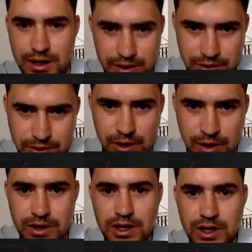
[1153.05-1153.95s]
you
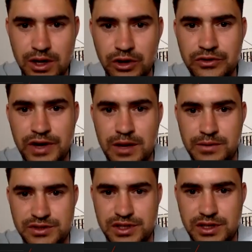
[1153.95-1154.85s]
go develop
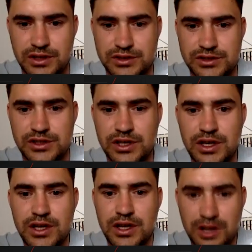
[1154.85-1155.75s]
your skills,
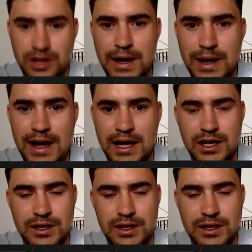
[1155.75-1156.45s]
come back